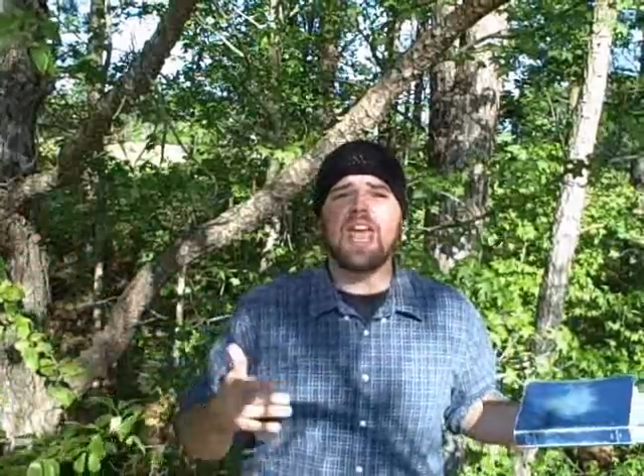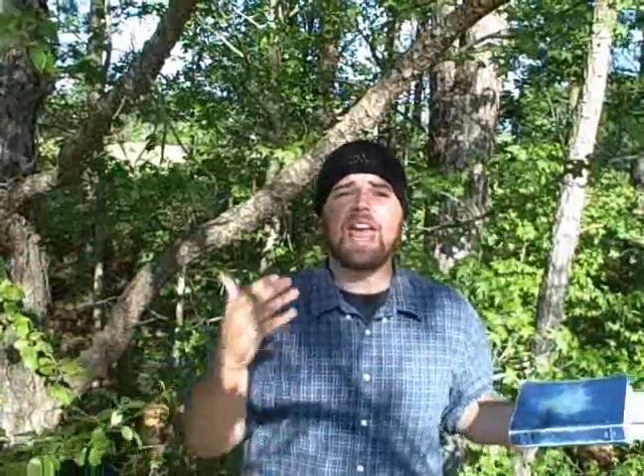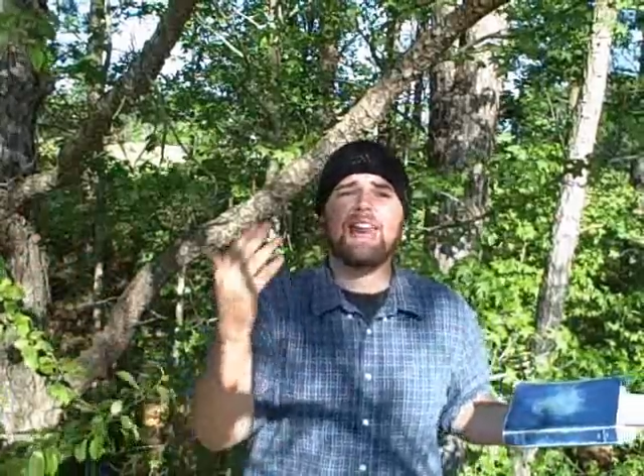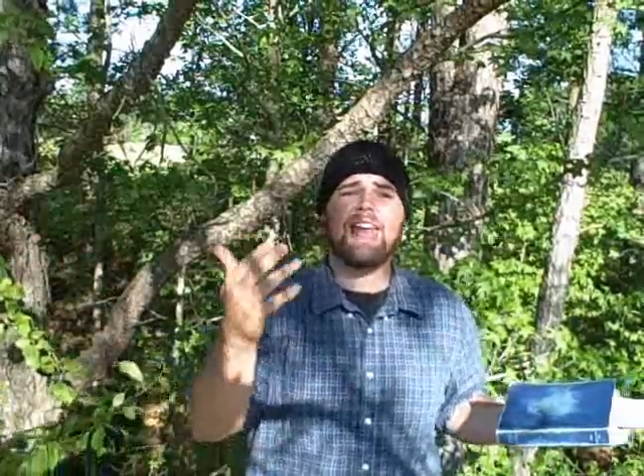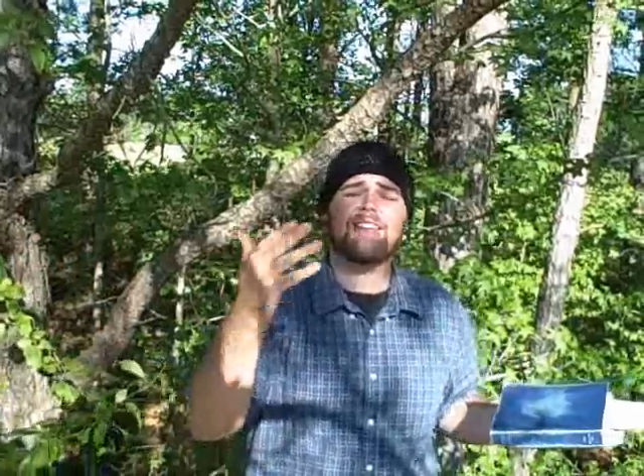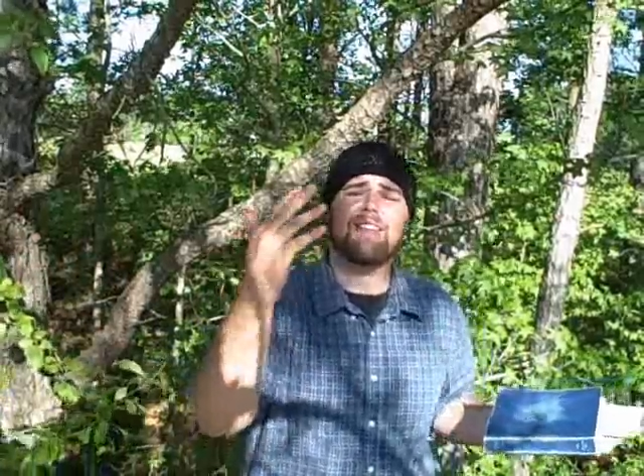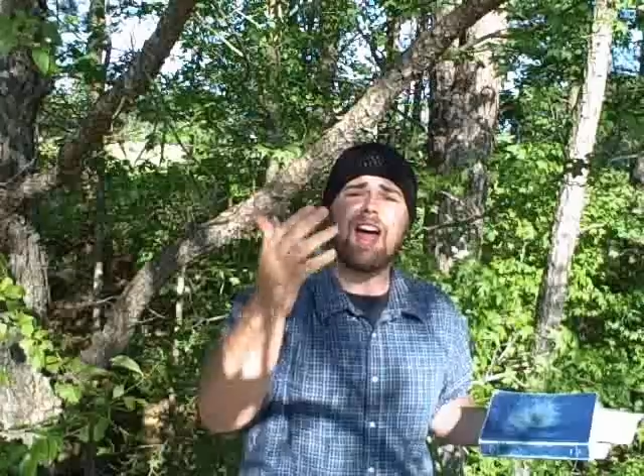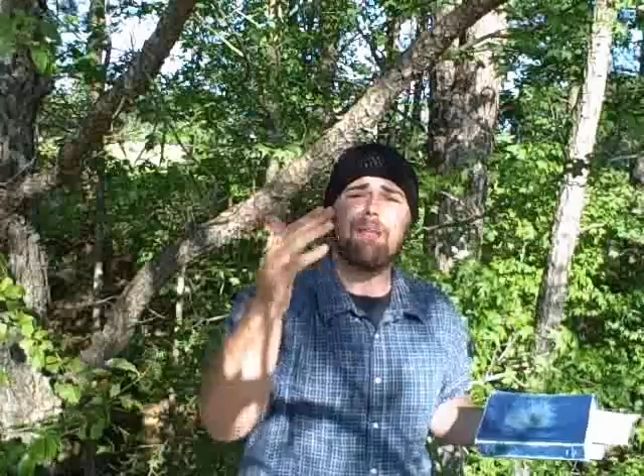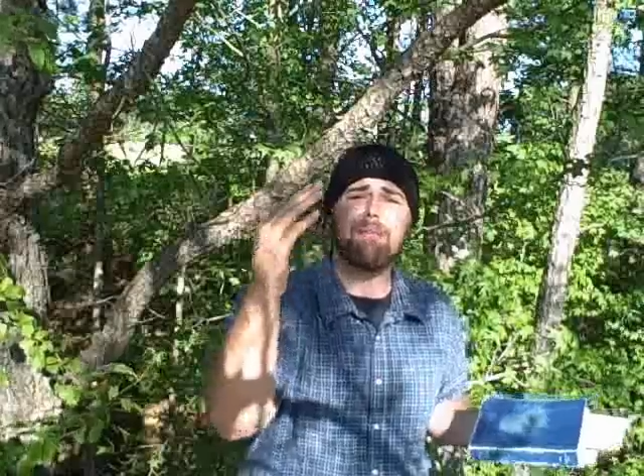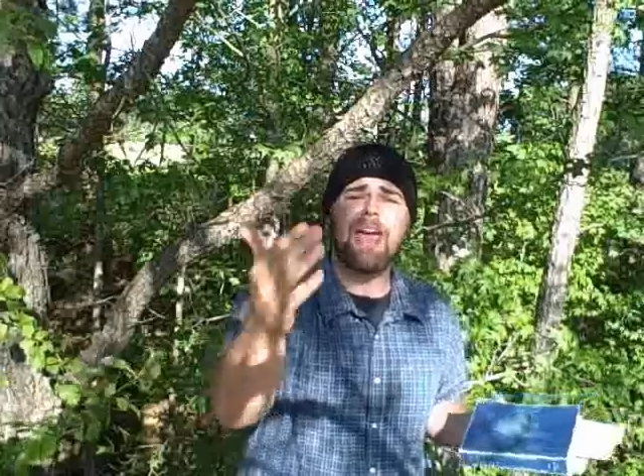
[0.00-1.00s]
It has
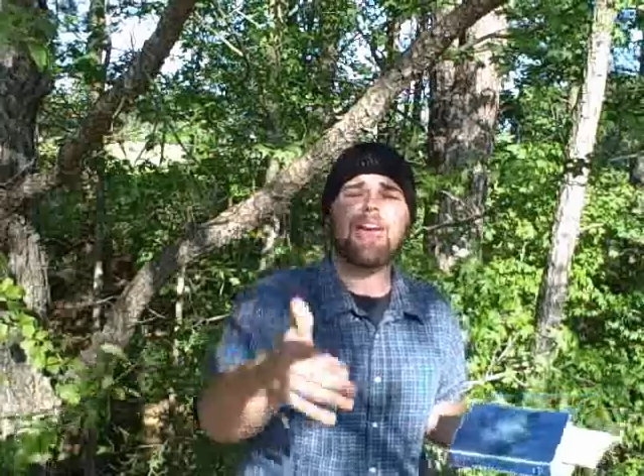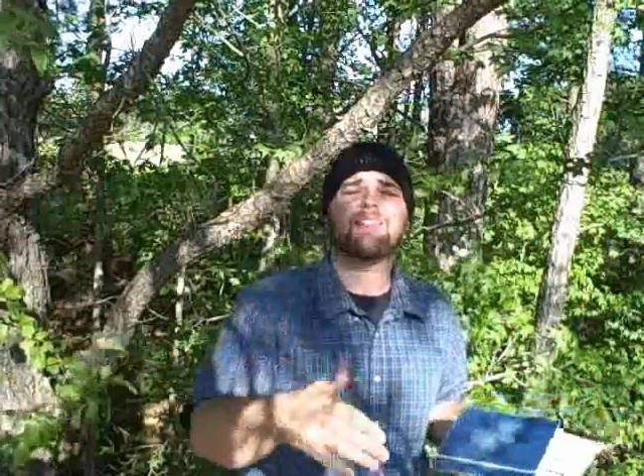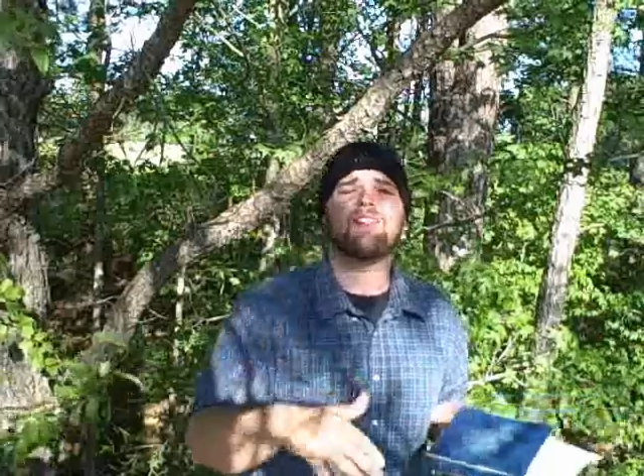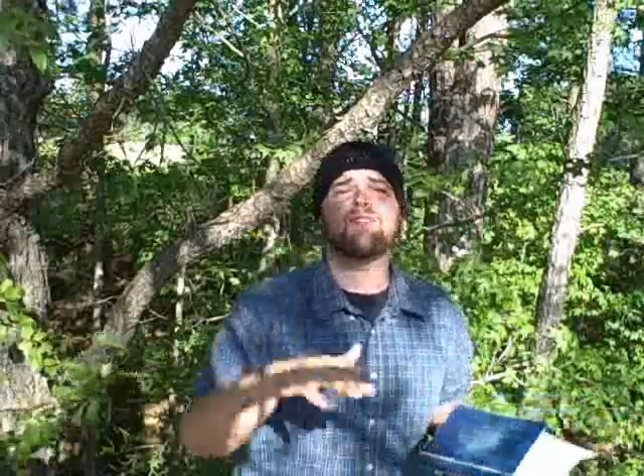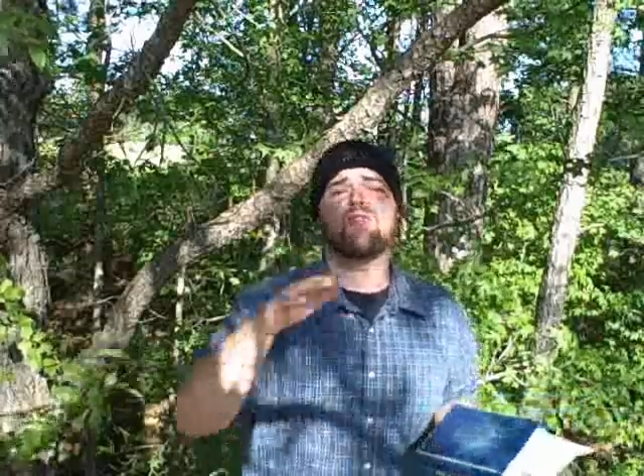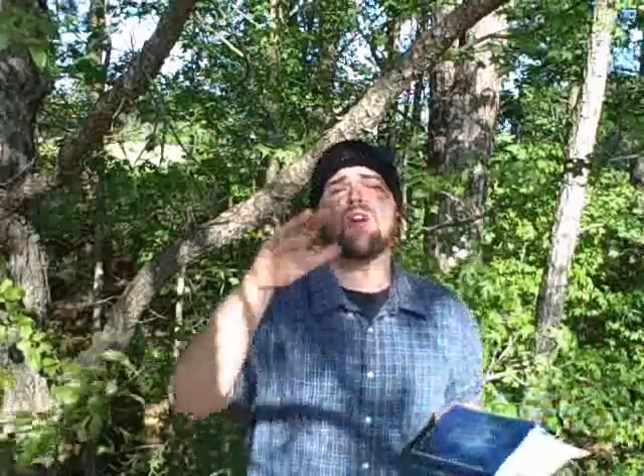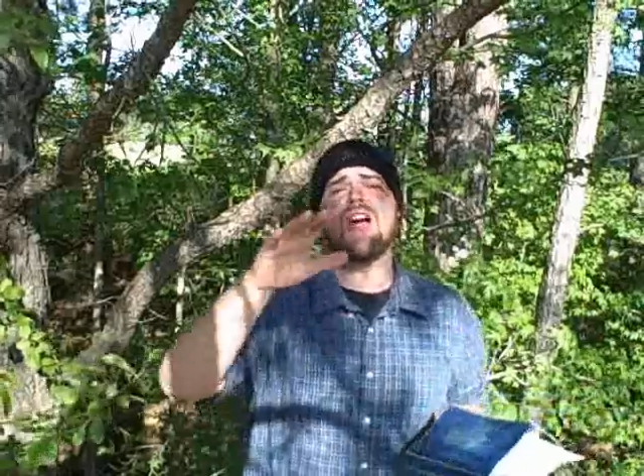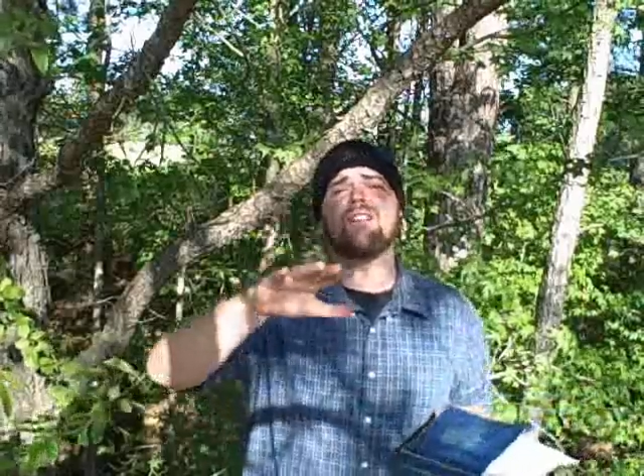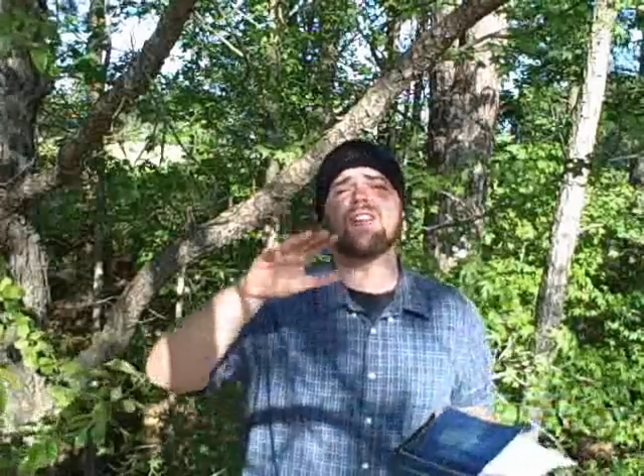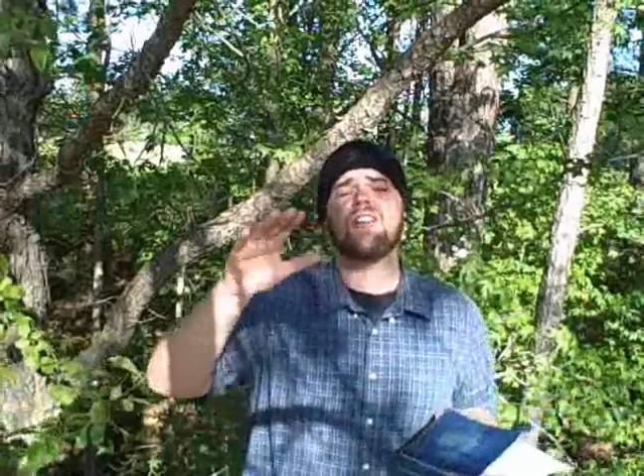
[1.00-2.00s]
not passed. Therefore,
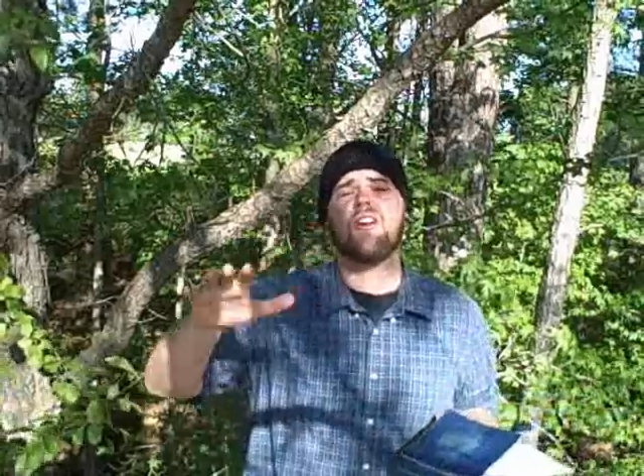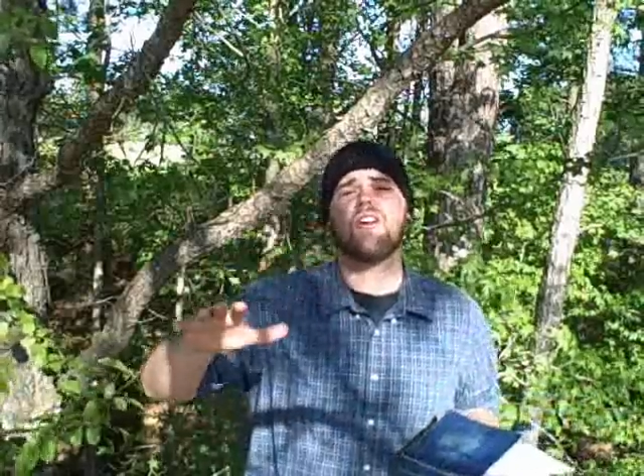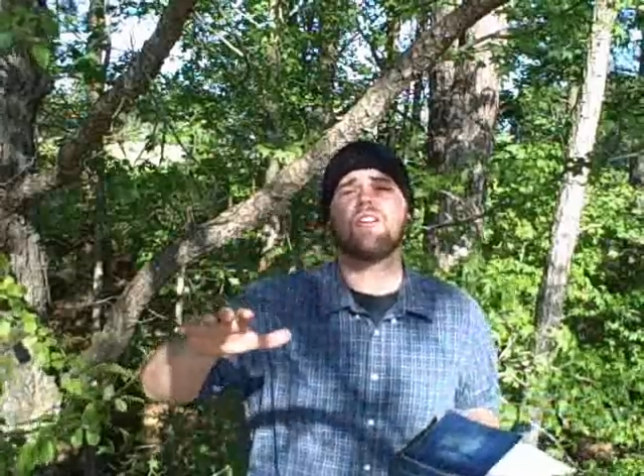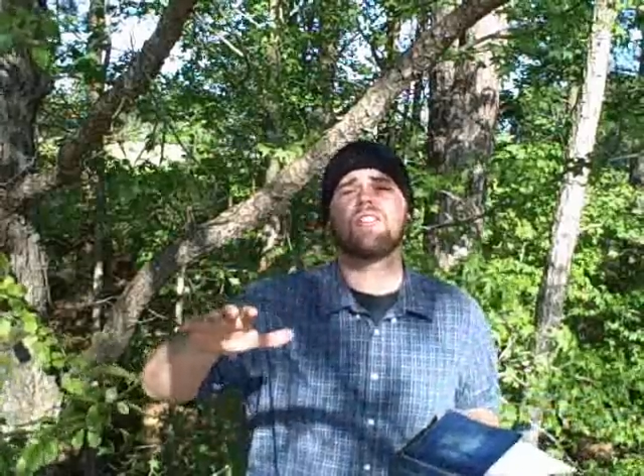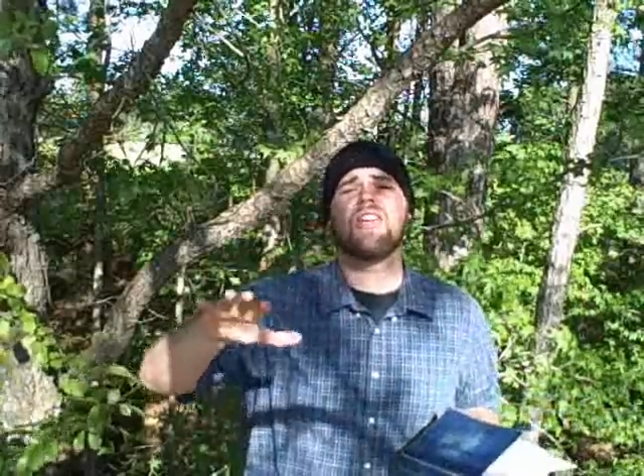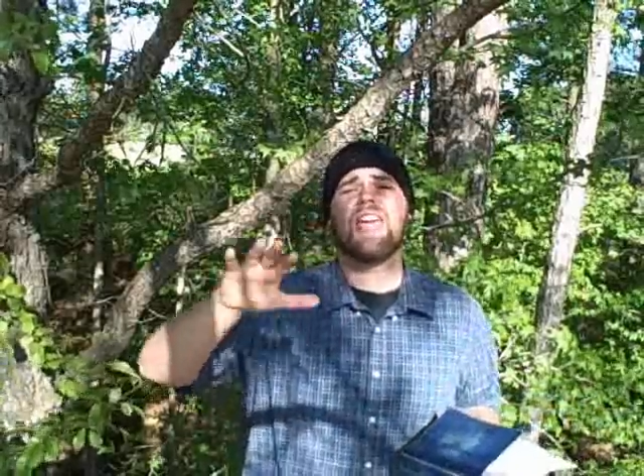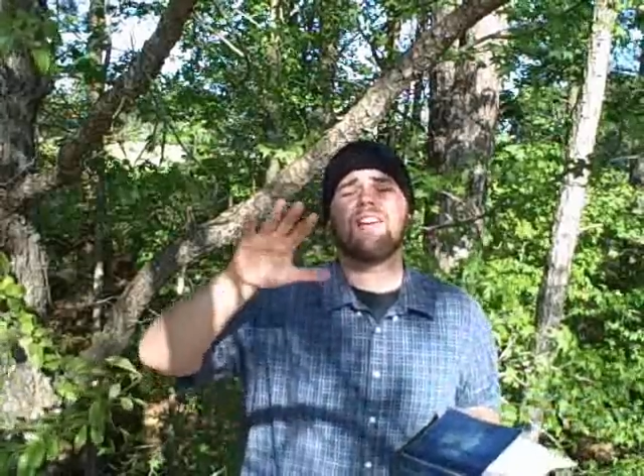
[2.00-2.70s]
heaven and earth,